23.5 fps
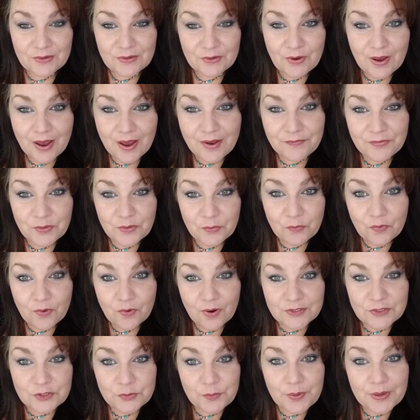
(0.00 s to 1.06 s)
You have to
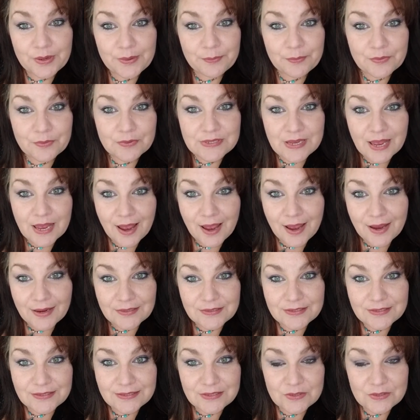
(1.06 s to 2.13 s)
watch people's
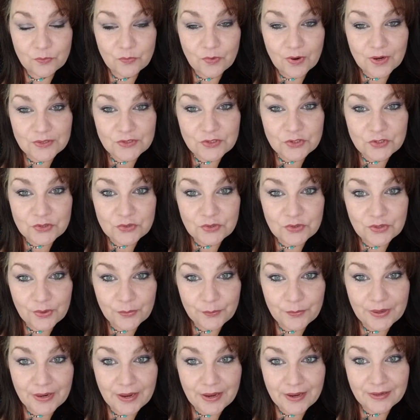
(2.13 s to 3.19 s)
actions, watch
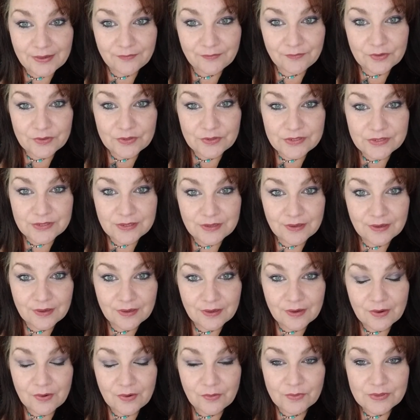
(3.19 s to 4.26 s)
their behaviors.
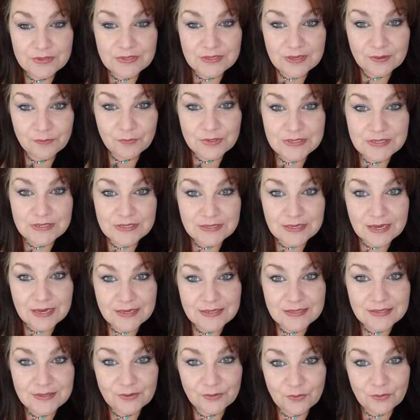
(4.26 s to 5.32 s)
When someone
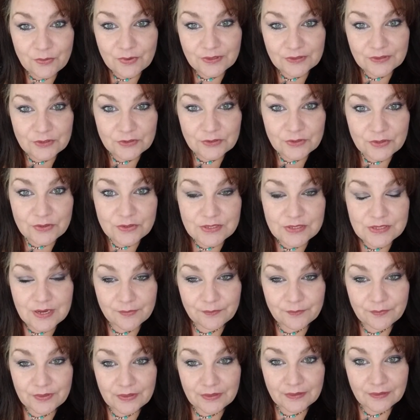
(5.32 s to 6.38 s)
says they're going to do
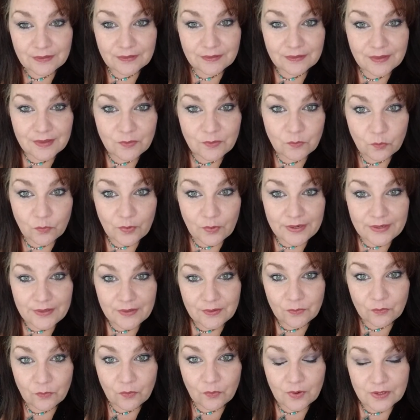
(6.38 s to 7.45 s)
something, then wait
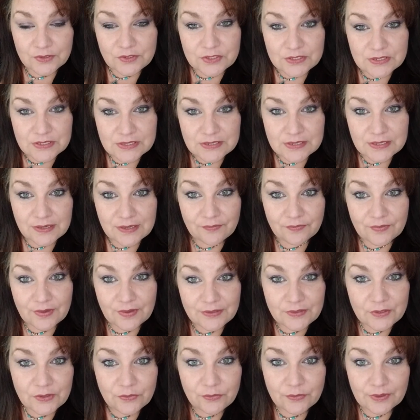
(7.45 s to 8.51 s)
and watch and see if
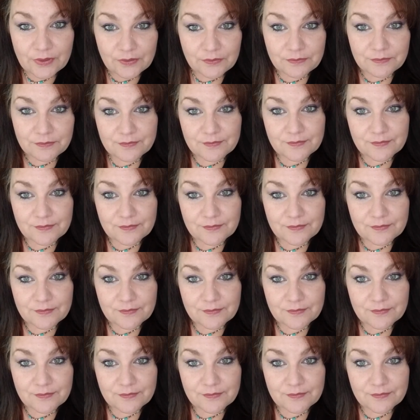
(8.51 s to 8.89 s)
they do it.